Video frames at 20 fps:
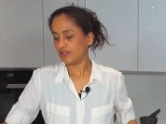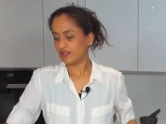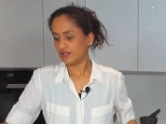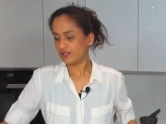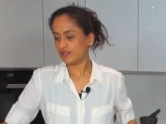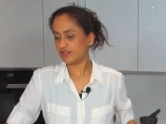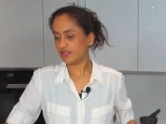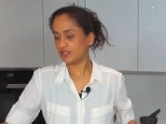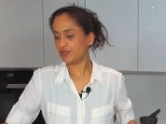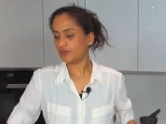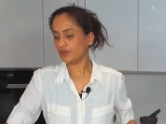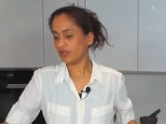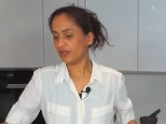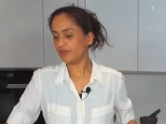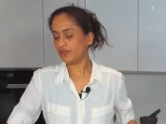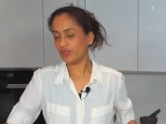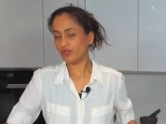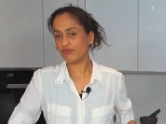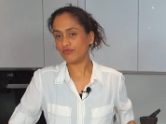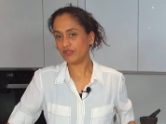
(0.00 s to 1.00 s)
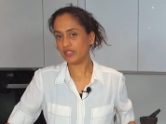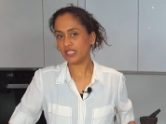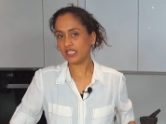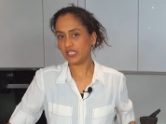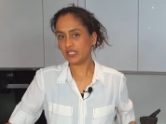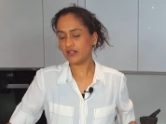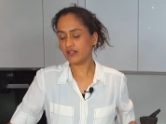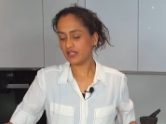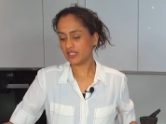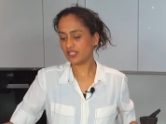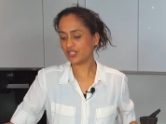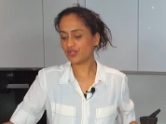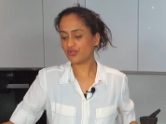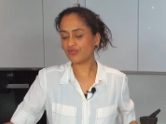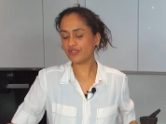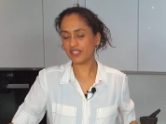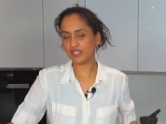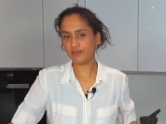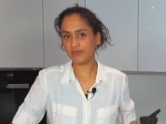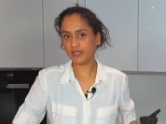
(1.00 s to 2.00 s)
So this will give you a really nice
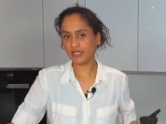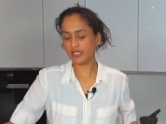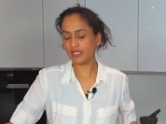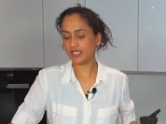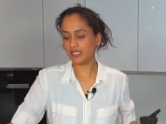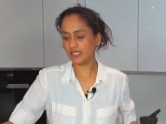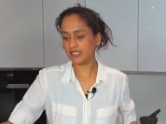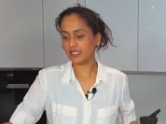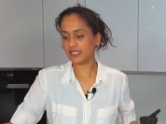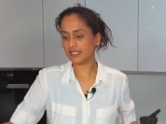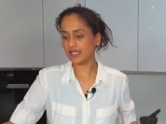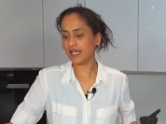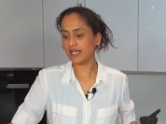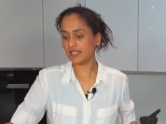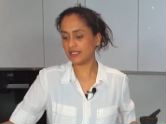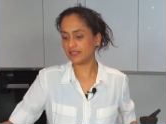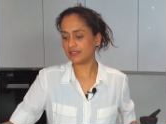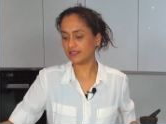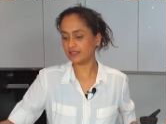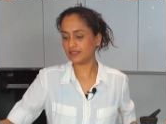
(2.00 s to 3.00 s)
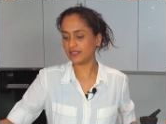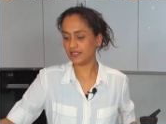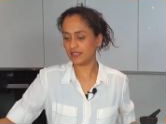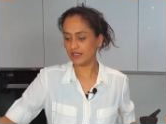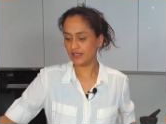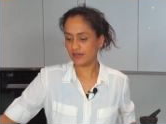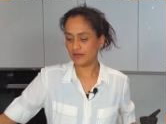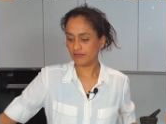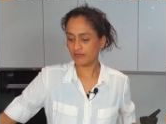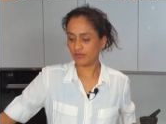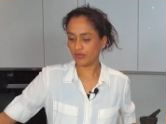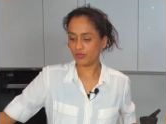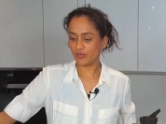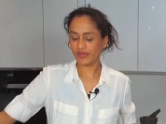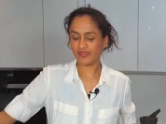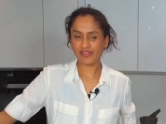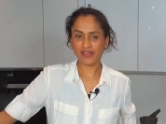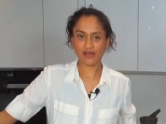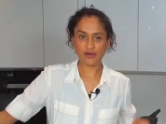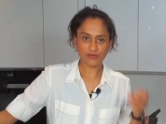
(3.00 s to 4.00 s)
crispy onion salad, but
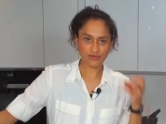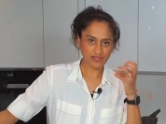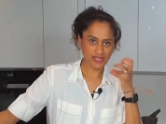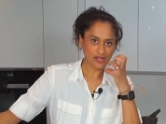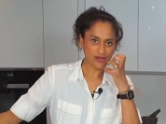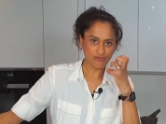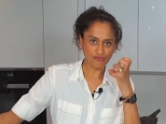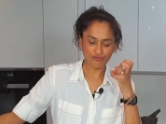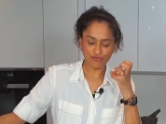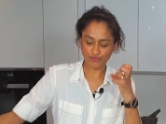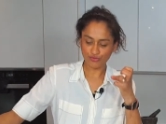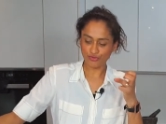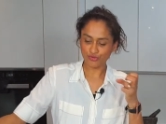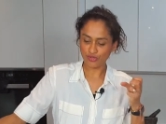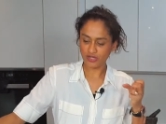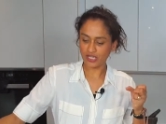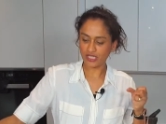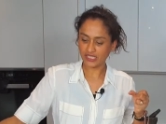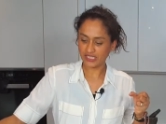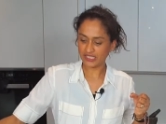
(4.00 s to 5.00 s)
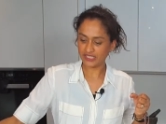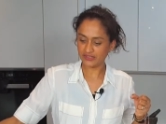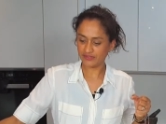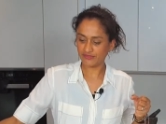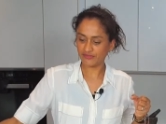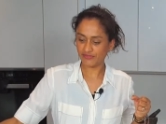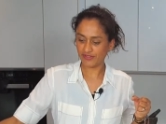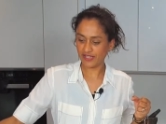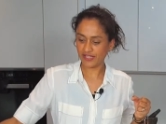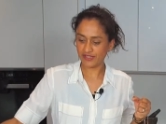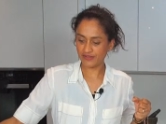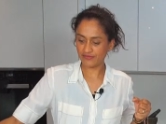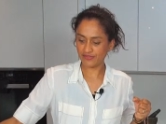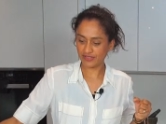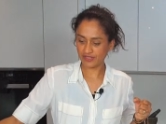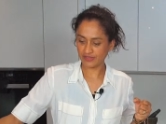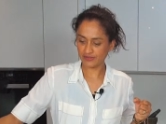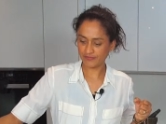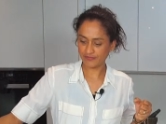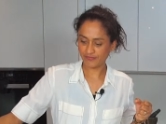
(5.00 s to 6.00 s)
without that raw onion
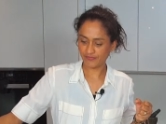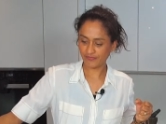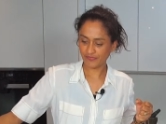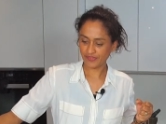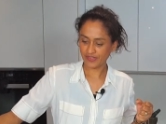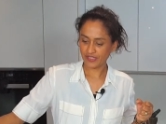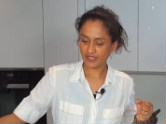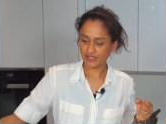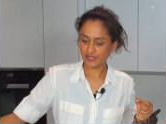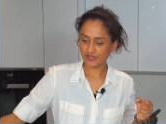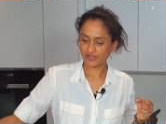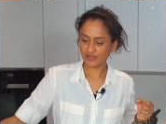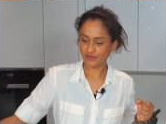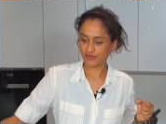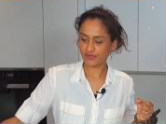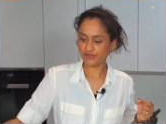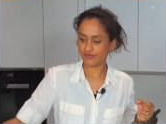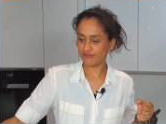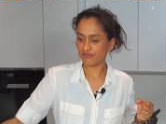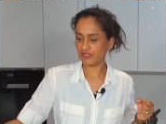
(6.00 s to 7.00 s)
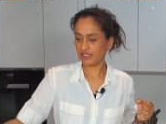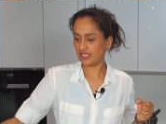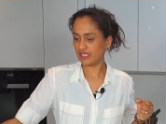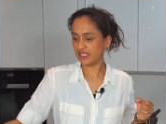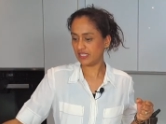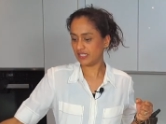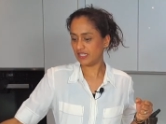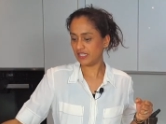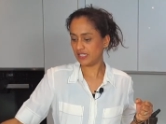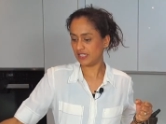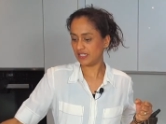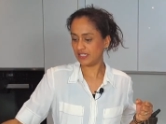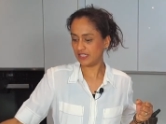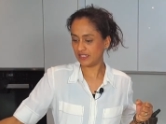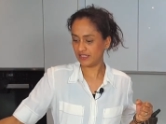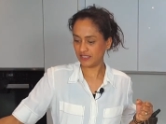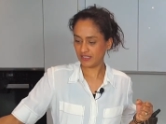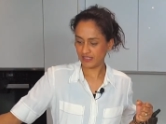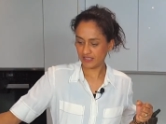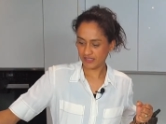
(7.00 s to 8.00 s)
flavour. So it's a really
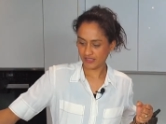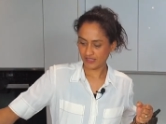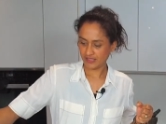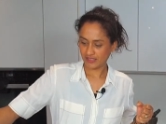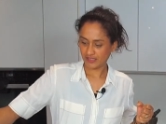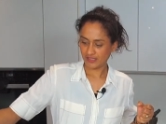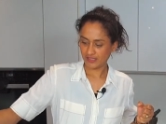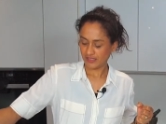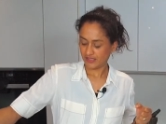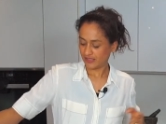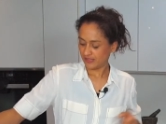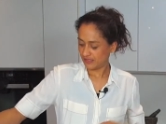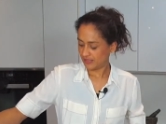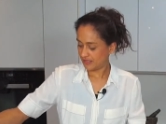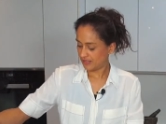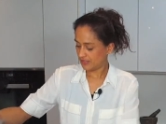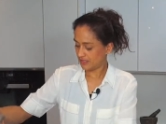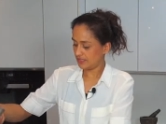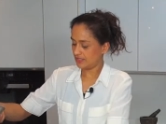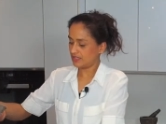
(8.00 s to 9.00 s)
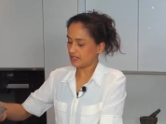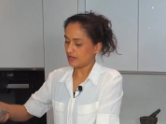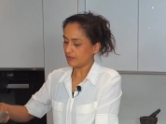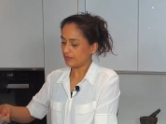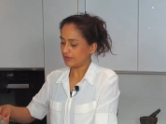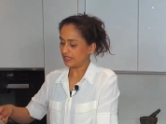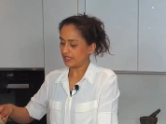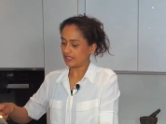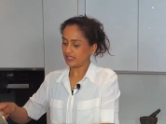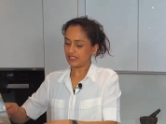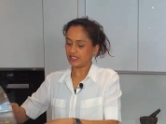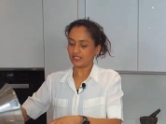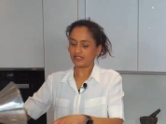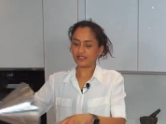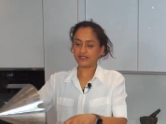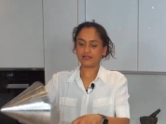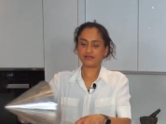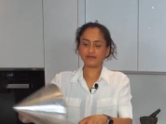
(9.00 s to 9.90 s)
yummy.